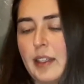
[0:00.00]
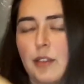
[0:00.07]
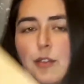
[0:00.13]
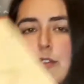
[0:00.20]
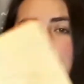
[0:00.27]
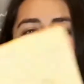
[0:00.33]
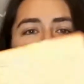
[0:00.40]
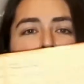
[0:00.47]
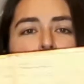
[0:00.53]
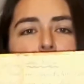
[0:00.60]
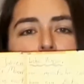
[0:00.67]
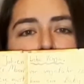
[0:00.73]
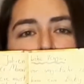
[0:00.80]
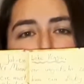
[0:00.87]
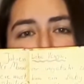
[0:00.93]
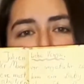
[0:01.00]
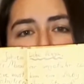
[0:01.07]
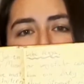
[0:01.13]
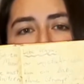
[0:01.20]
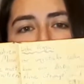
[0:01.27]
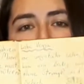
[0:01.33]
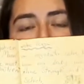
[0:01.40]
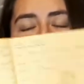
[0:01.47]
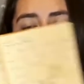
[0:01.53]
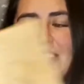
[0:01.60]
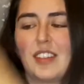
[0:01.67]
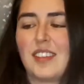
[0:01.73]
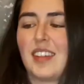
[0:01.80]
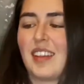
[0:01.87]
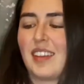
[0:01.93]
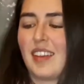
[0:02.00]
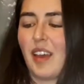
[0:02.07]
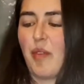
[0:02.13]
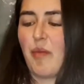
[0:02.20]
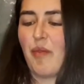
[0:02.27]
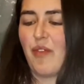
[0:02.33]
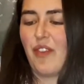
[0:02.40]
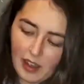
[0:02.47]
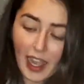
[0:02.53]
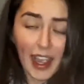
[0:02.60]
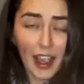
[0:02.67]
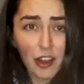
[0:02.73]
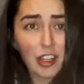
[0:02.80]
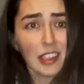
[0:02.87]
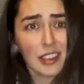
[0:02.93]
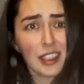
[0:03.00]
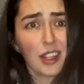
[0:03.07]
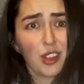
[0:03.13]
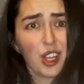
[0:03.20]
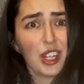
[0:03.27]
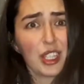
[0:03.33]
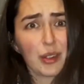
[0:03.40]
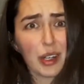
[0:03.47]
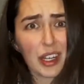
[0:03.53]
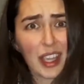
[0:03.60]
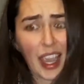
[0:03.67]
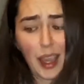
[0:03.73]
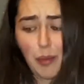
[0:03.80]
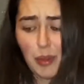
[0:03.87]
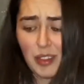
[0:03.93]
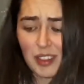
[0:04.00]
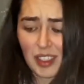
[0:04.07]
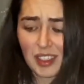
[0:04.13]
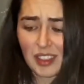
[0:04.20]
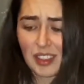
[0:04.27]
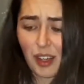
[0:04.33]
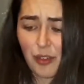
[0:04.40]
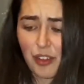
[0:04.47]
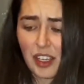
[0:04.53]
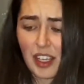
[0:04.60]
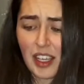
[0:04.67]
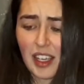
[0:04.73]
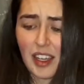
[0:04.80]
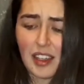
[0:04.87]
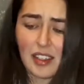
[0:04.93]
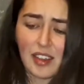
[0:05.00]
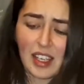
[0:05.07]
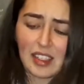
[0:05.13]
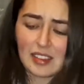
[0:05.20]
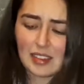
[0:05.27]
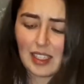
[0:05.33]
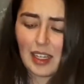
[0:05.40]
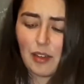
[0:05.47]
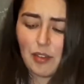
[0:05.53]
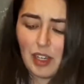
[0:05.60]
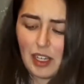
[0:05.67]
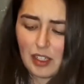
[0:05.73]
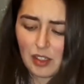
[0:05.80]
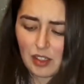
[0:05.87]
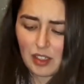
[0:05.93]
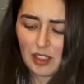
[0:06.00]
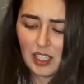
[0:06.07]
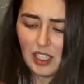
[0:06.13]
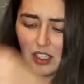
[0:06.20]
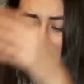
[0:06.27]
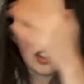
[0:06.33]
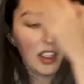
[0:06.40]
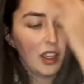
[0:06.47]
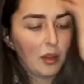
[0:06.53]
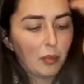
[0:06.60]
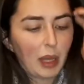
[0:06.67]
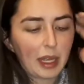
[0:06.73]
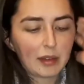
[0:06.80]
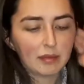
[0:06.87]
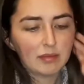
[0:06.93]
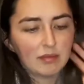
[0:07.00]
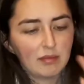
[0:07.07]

and friends, drew some pictures in them. I honestly thought there were cables and stuff in here and things that I really didn't need, but